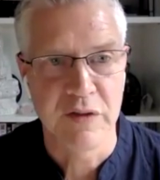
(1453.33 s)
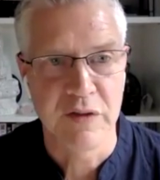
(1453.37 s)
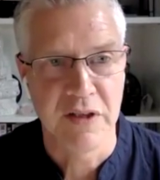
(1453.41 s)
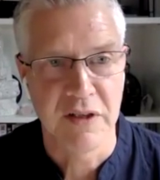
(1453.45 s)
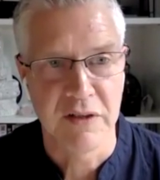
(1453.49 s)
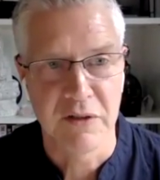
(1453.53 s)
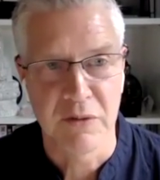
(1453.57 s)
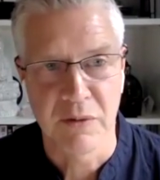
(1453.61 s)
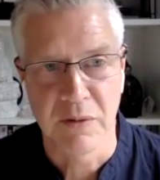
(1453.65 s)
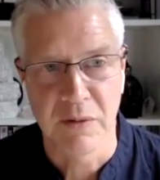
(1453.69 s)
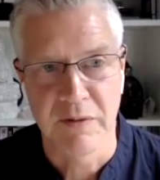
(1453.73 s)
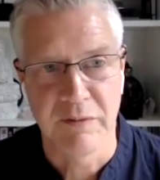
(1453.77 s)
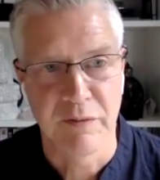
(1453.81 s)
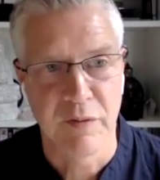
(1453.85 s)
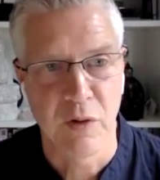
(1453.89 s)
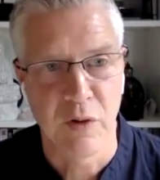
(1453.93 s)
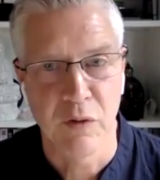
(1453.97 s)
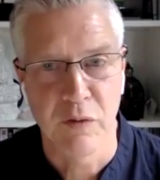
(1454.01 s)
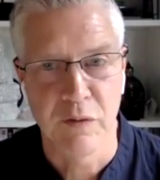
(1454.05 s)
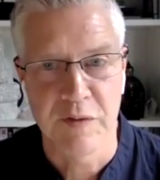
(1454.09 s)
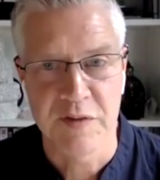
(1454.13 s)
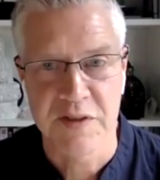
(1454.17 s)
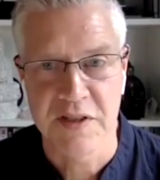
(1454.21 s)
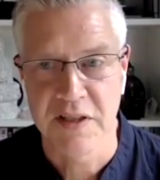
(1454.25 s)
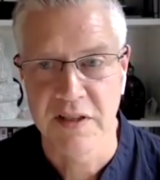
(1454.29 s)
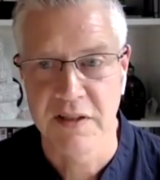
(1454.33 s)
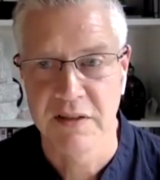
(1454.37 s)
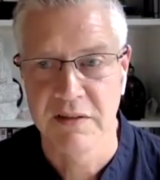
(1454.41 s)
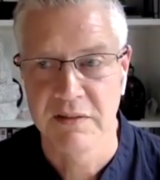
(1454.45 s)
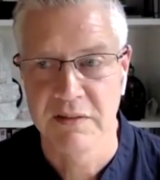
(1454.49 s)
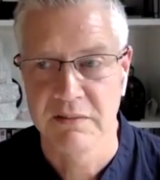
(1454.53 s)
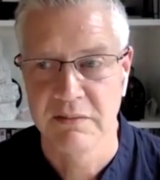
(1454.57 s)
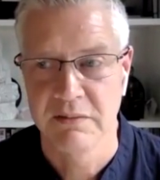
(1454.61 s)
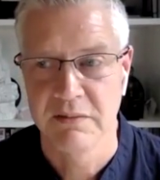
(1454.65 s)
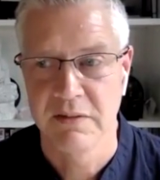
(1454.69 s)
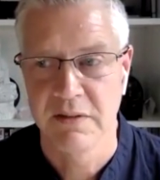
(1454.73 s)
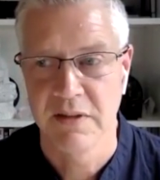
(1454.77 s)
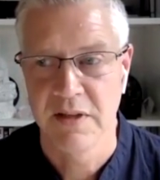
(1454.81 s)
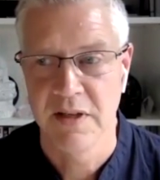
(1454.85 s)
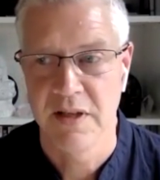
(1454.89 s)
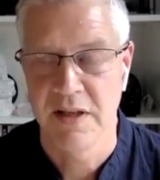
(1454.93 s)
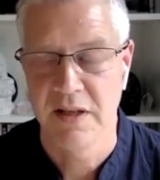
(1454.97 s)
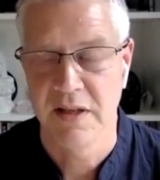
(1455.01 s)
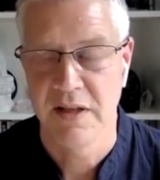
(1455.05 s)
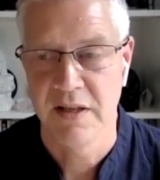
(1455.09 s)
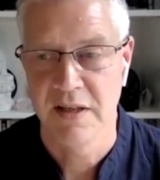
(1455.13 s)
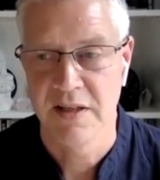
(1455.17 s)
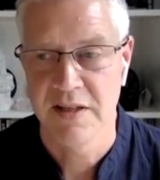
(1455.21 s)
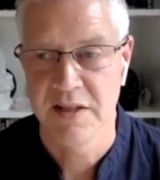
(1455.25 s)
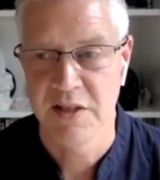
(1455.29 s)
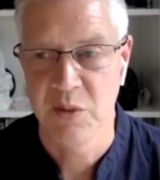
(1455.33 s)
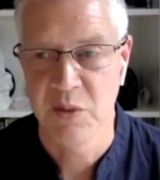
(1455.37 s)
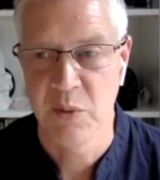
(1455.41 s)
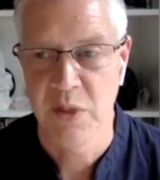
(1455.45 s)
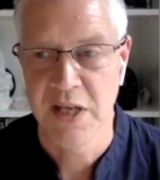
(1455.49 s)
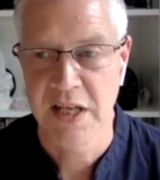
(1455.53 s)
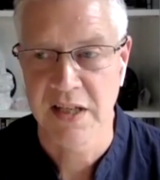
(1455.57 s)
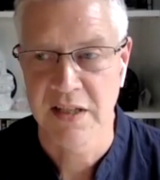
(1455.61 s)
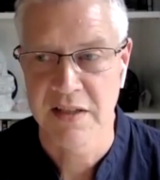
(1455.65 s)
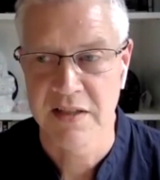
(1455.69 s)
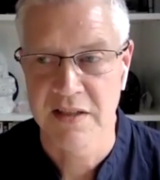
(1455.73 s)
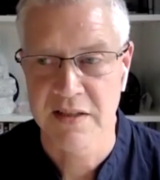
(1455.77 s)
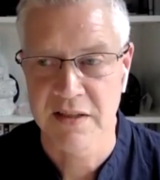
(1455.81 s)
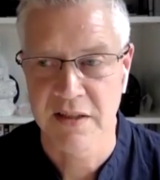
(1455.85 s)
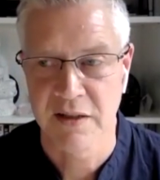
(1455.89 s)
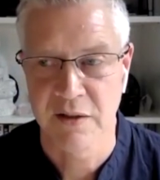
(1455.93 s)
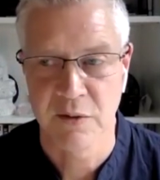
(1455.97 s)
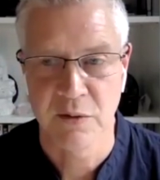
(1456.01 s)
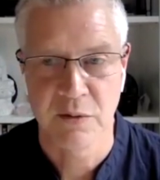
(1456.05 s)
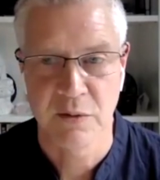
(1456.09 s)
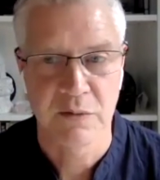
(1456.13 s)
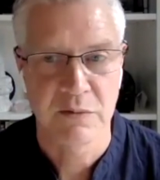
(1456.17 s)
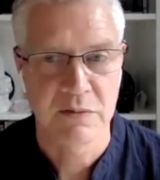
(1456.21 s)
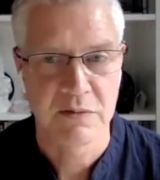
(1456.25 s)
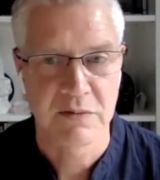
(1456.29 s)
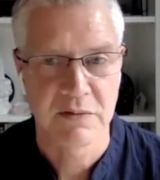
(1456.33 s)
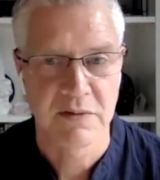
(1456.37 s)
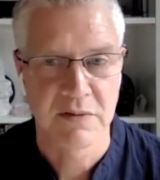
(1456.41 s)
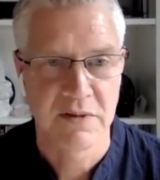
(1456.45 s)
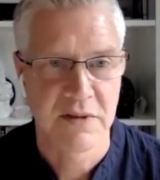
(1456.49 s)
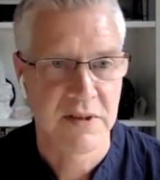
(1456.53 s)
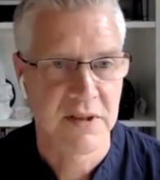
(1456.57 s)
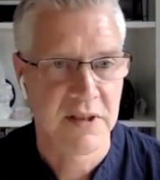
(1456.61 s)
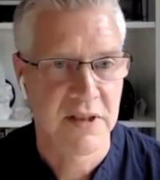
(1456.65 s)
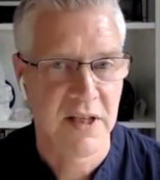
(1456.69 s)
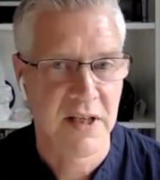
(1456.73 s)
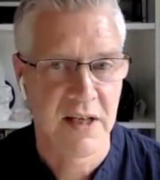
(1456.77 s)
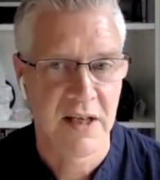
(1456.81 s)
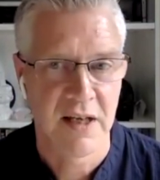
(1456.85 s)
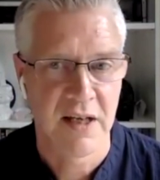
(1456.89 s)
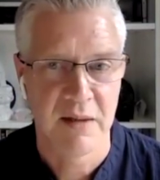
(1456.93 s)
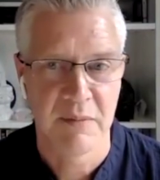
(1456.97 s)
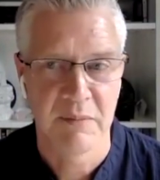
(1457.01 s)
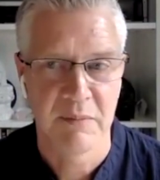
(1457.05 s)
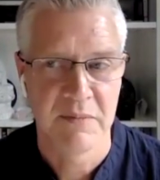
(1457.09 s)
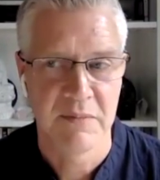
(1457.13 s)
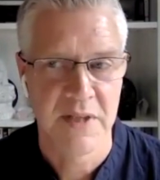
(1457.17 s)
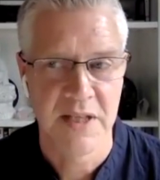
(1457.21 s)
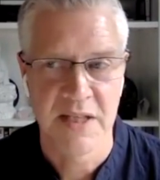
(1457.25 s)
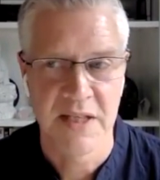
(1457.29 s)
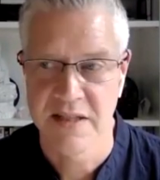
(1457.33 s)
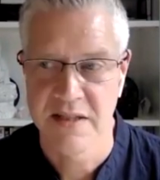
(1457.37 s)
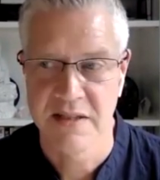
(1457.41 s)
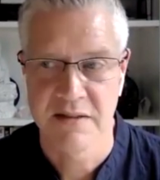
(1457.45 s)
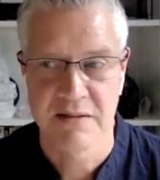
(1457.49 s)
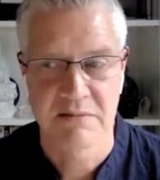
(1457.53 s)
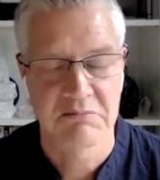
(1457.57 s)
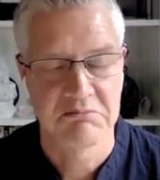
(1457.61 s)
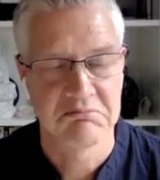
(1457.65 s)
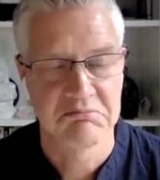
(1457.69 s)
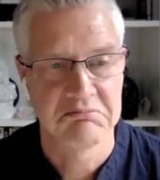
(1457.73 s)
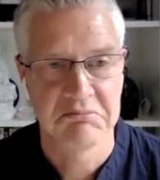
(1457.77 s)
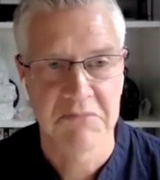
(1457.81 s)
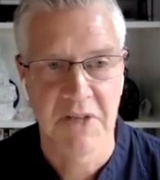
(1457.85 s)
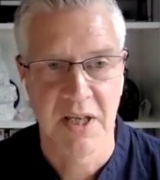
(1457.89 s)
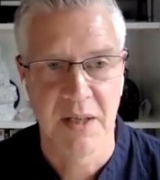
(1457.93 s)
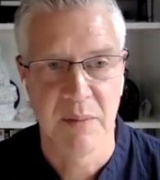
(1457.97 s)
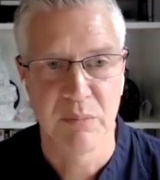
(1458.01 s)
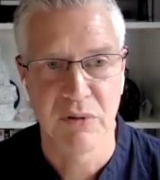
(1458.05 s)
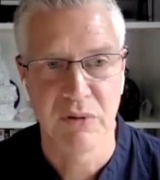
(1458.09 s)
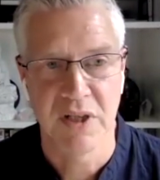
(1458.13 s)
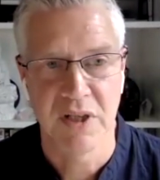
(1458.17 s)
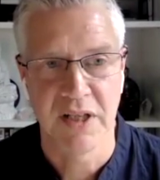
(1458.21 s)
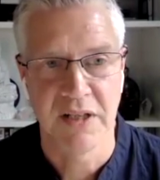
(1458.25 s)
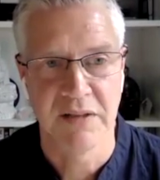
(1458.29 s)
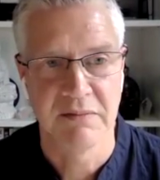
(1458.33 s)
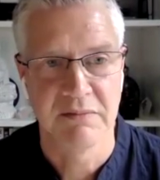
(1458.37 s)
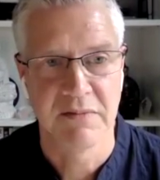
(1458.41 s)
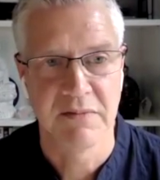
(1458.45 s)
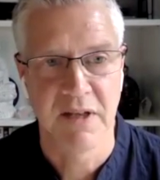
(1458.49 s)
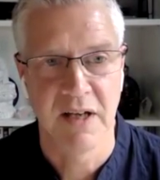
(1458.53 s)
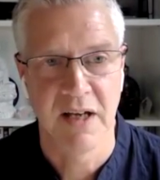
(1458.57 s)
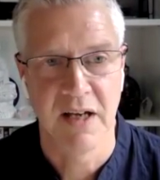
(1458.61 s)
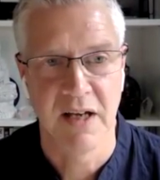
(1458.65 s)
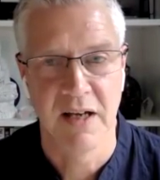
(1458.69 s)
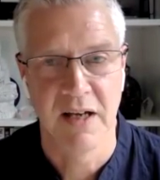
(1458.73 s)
You know, you'll evolve as an awakened soul. It's, you know, brilliant.